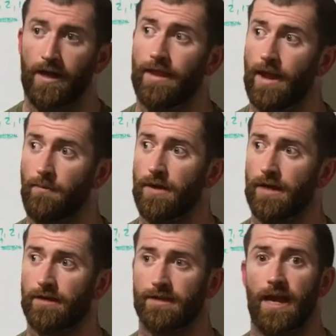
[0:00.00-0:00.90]
That
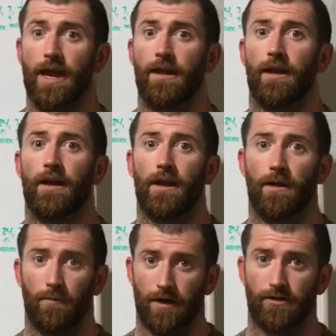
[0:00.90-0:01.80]
being said,
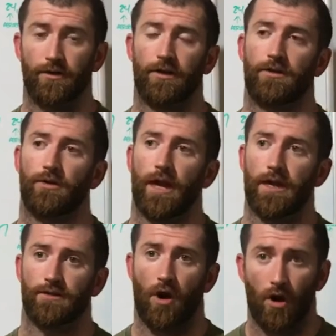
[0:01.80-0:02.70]
make sure that you
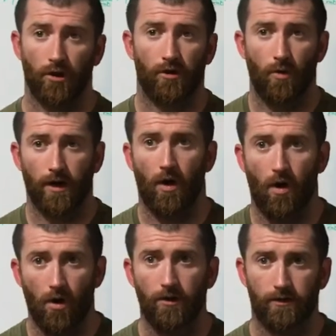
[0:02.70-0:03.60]
guys are going
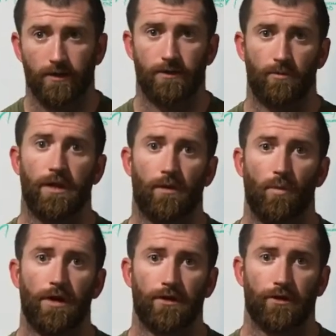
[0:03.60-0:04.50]
hard this week
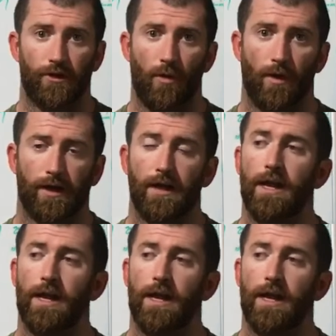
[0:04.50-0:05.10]
when you're going.